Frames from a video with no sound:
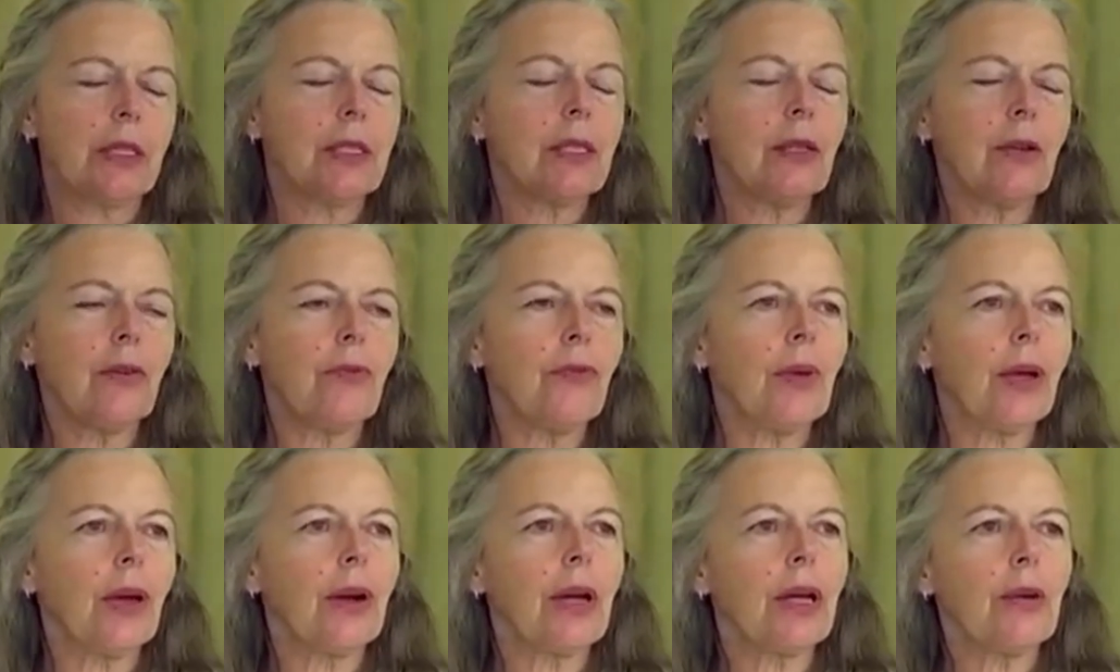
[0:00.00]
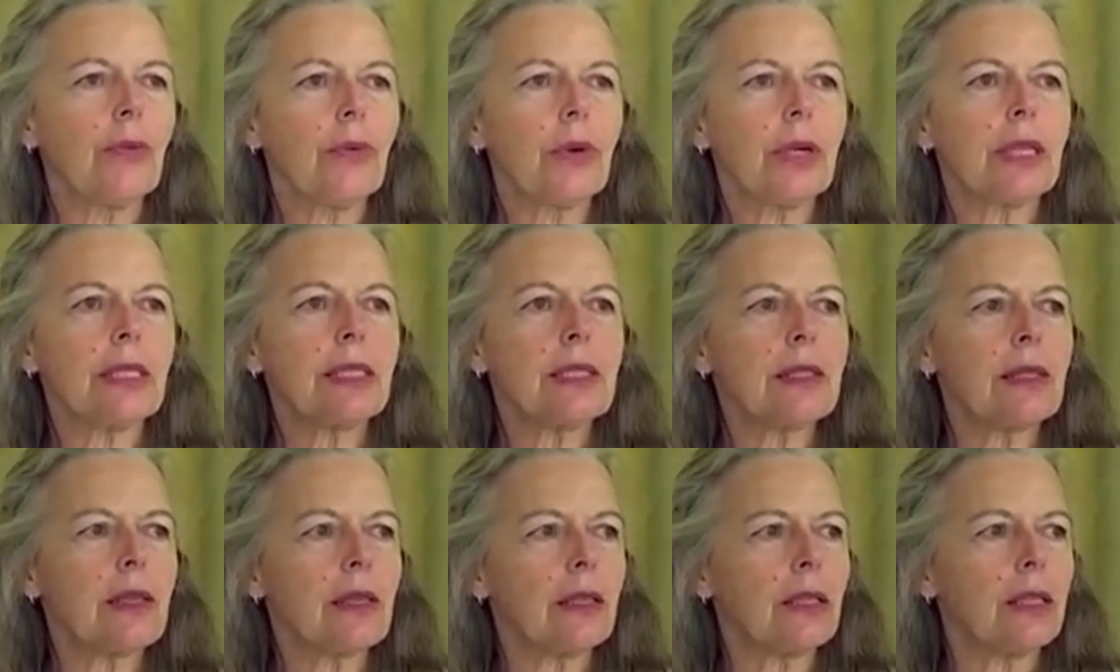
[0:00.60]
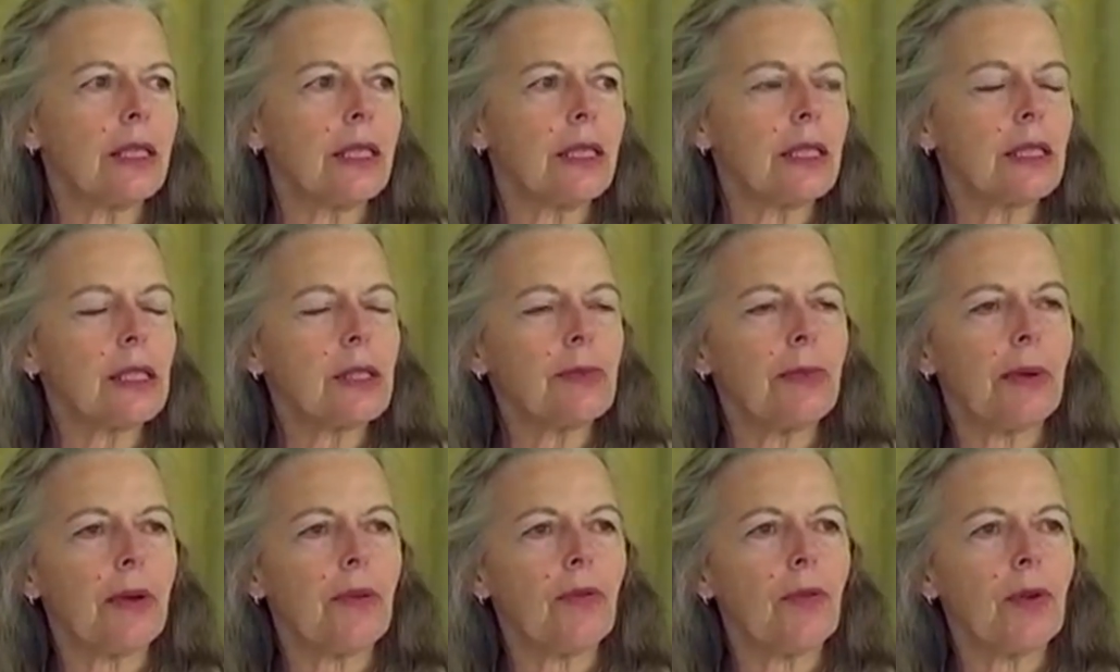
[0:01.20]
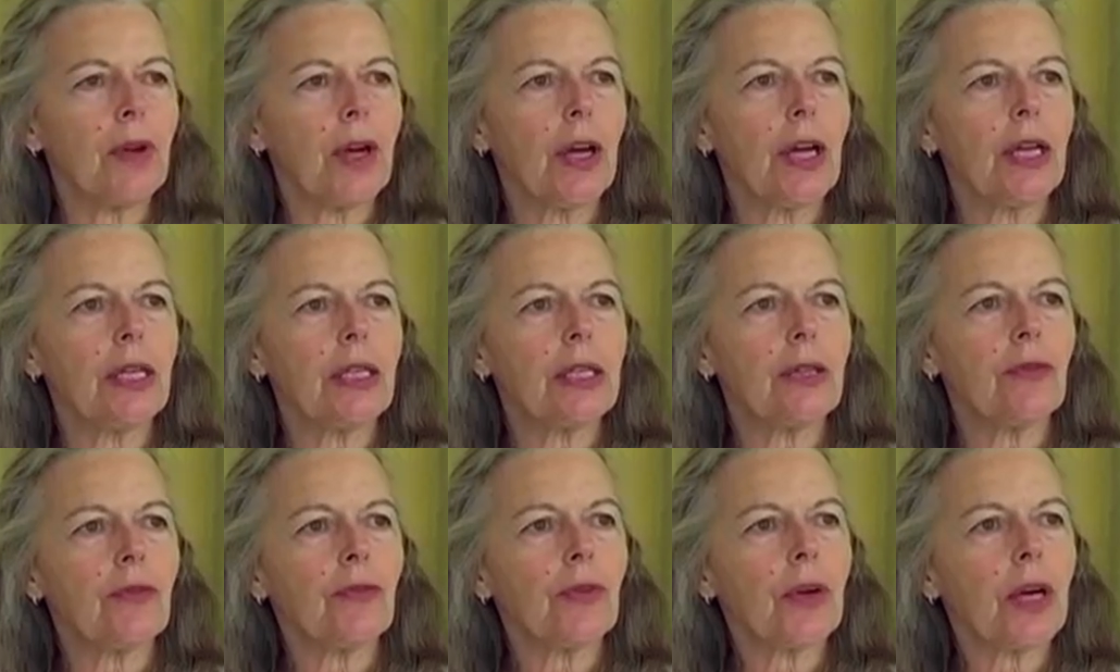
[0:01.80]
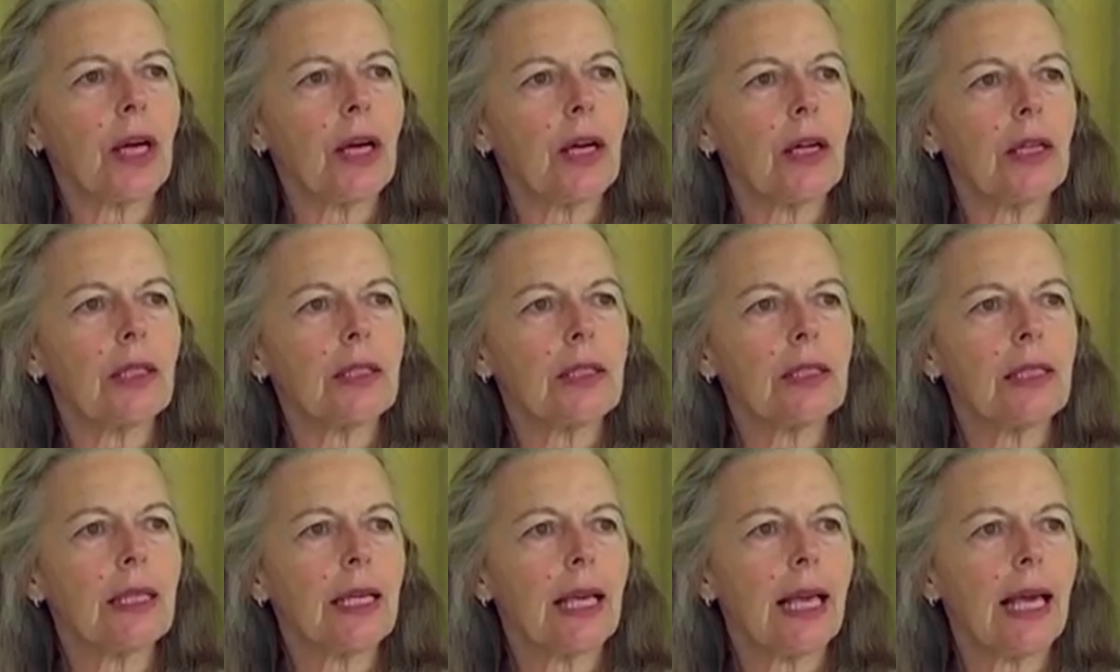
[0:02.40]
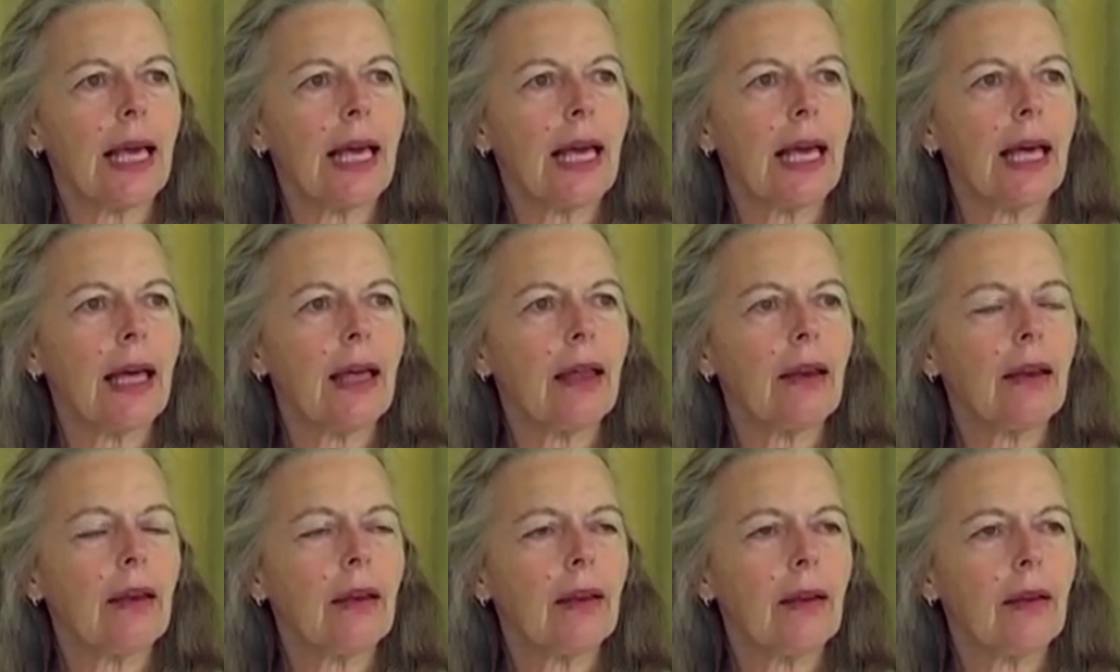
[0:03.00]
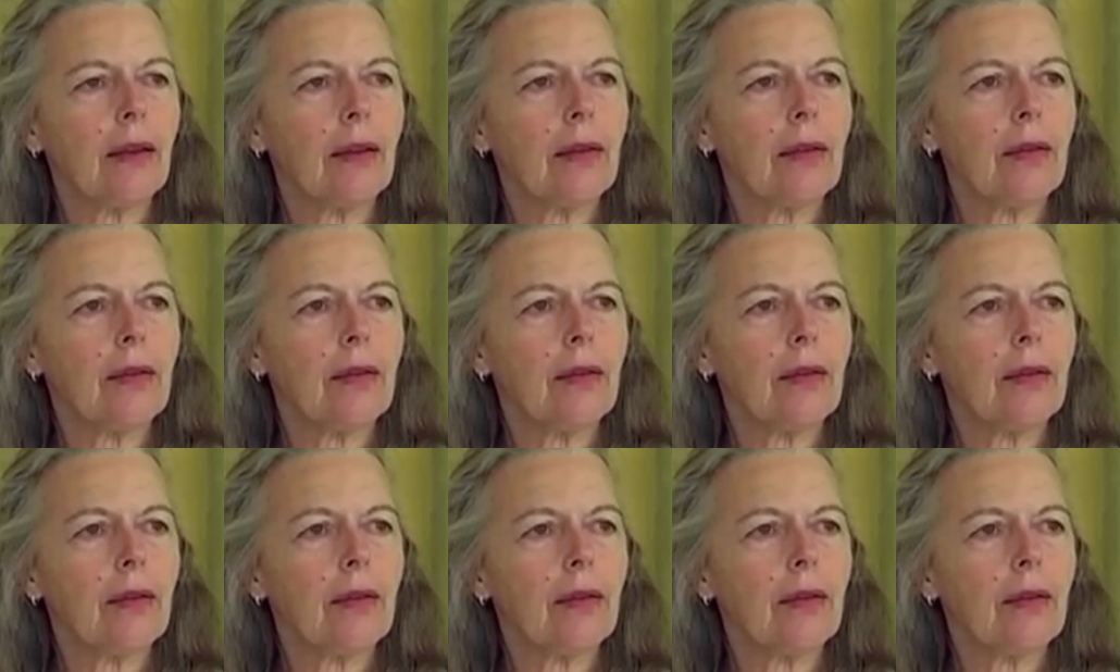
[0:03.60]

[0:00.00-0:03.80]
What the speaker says: Until very recently, it's been very difficult to get.